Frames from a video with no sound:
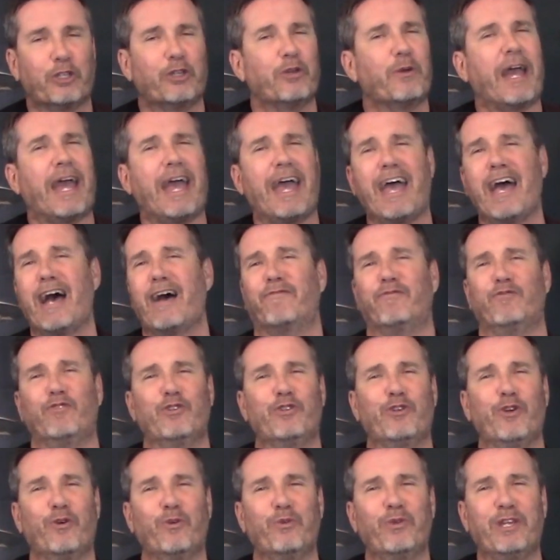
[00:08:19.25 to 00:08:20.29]
You have to
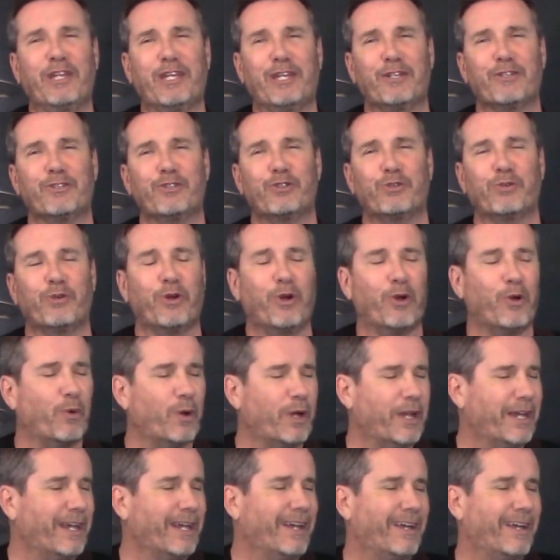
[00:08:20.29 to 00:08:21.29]
know the intro